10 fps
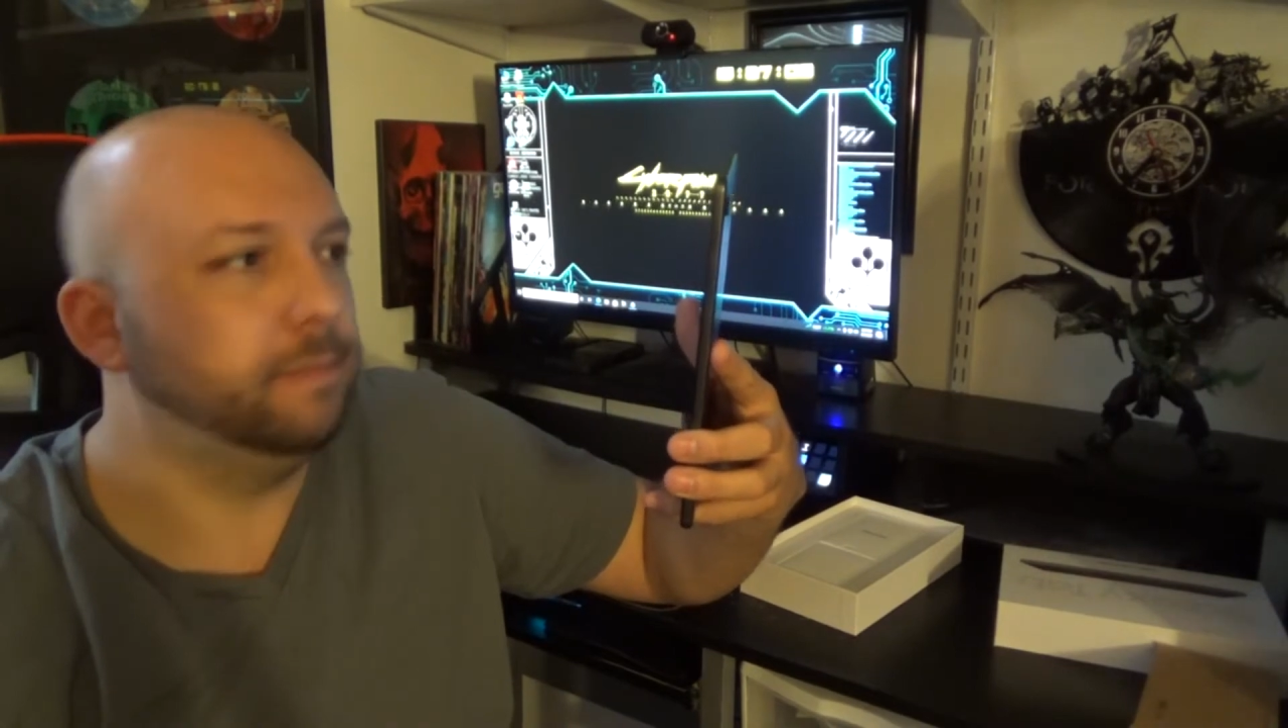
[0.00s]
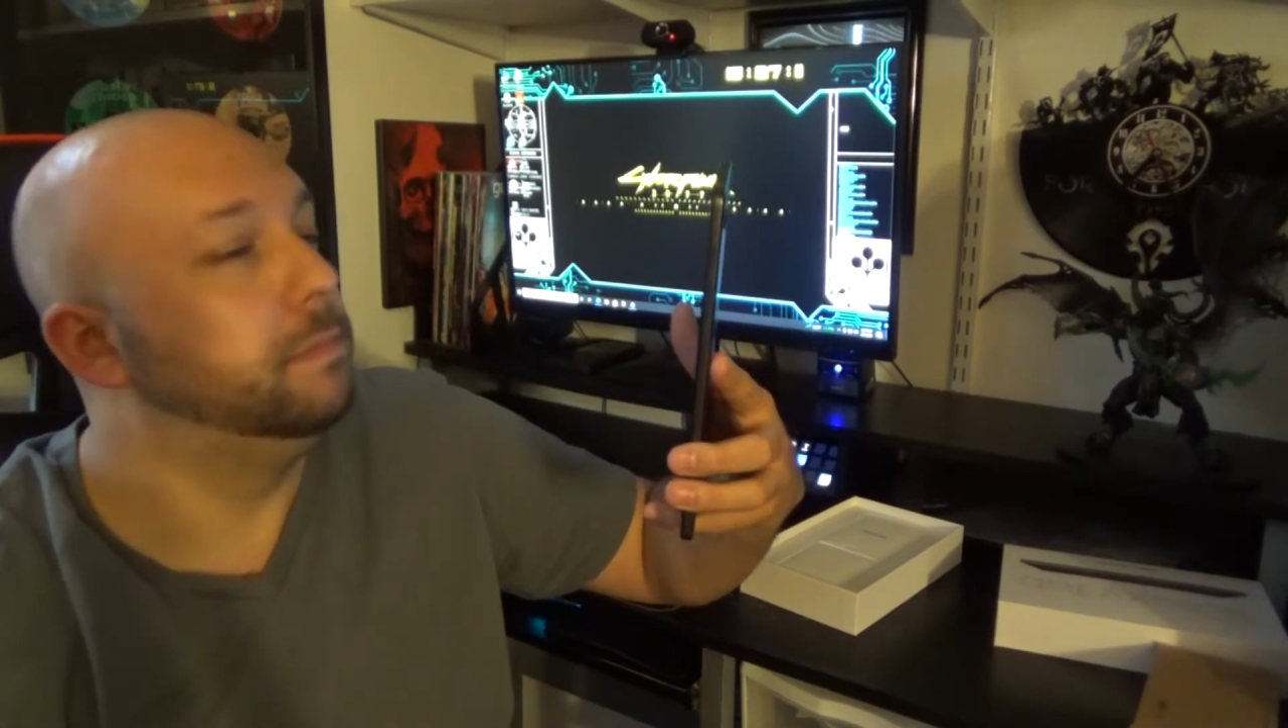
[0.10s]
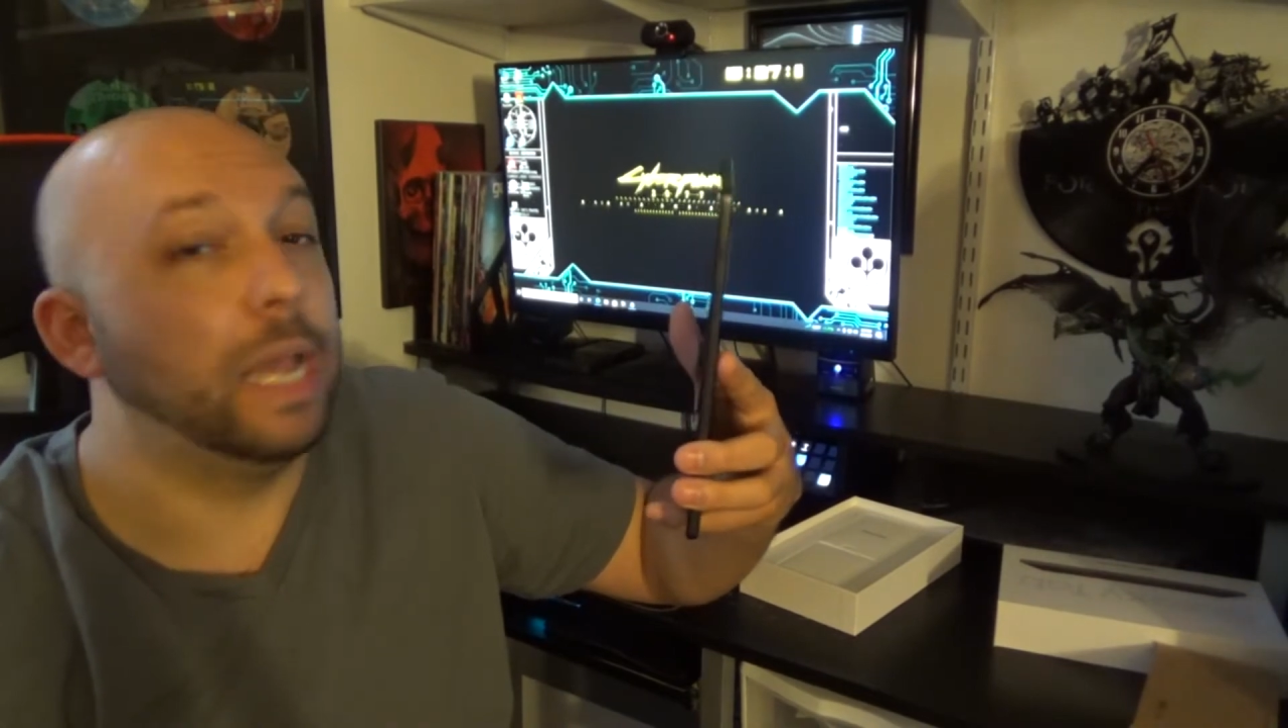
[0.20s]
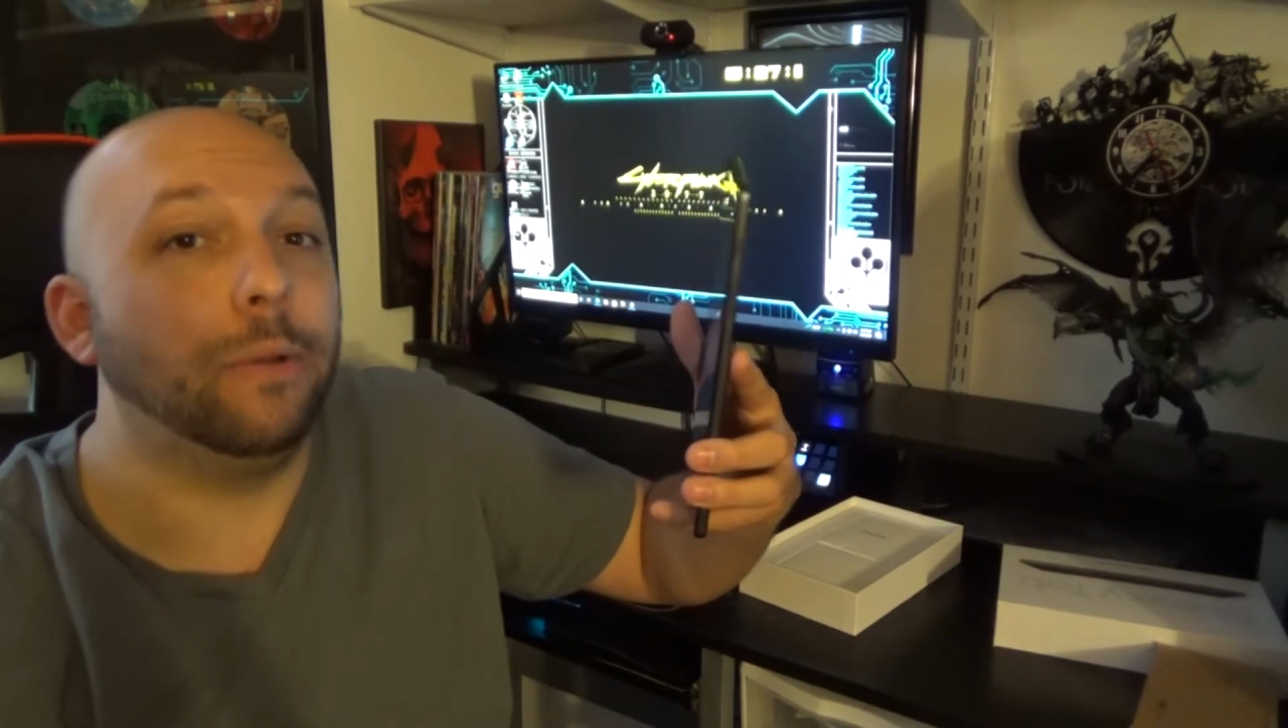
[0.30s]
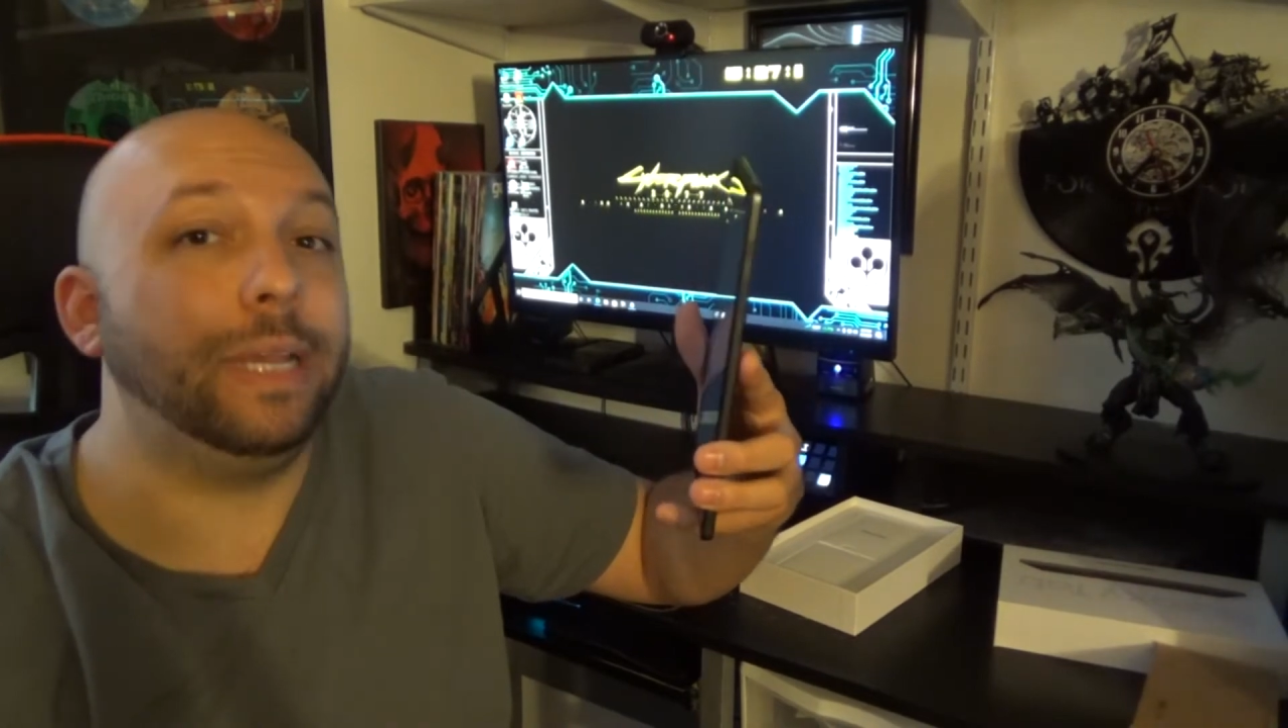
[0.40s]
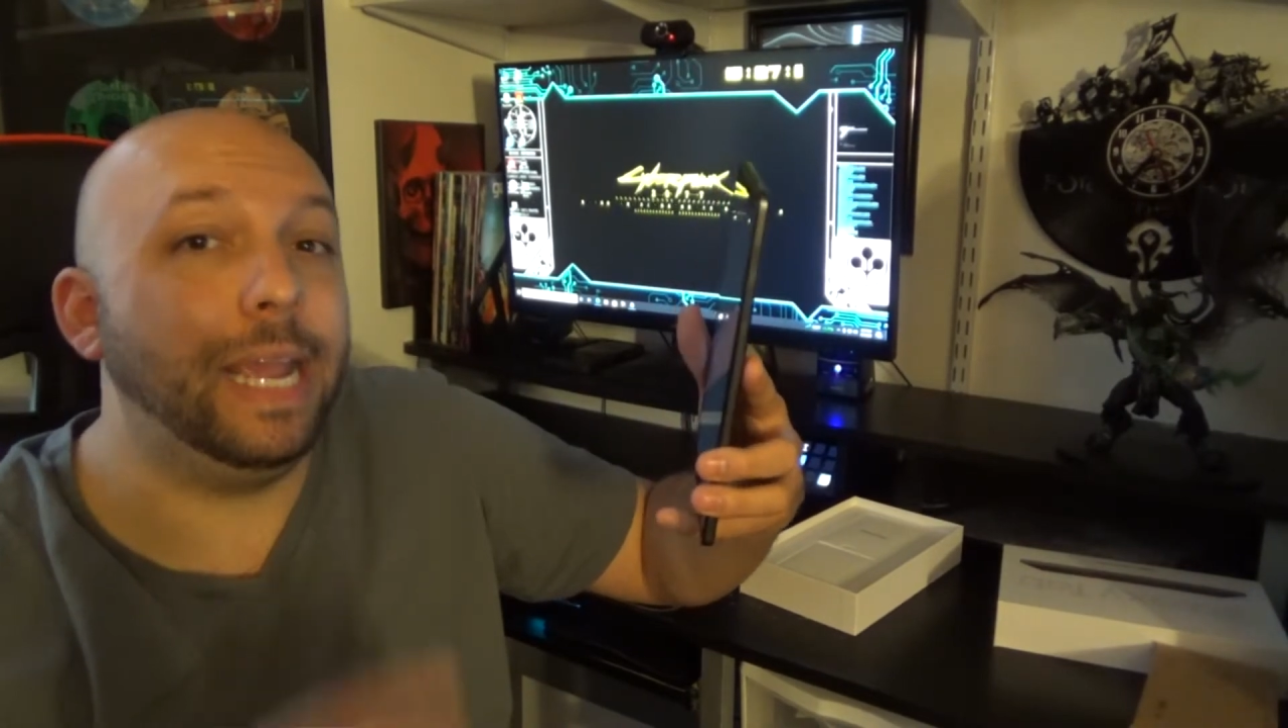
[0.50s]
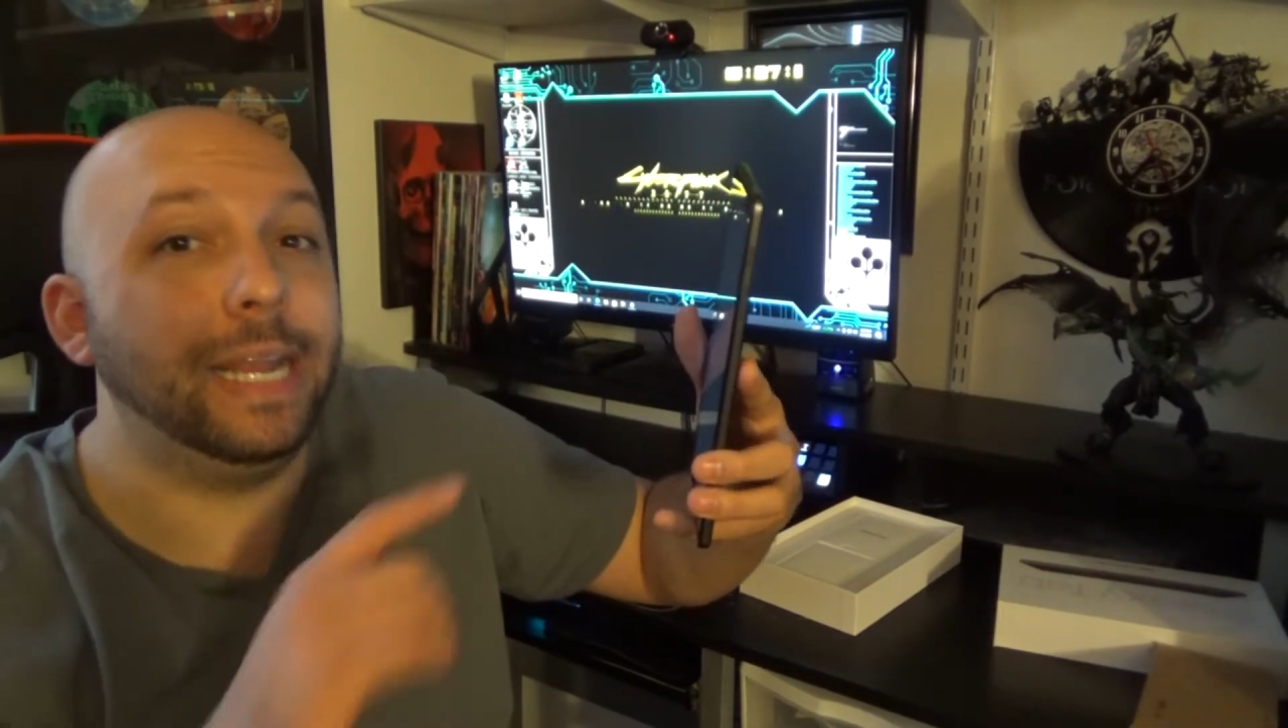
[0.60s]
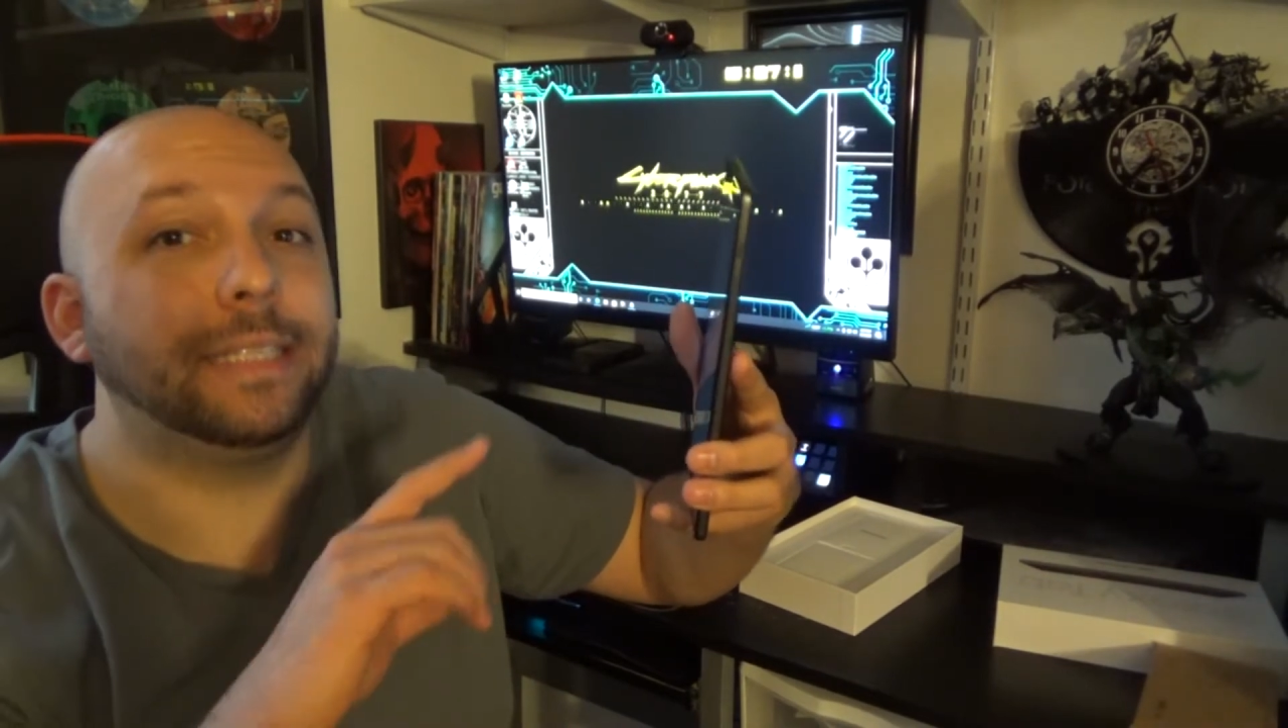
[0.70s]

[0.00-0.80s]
Now, in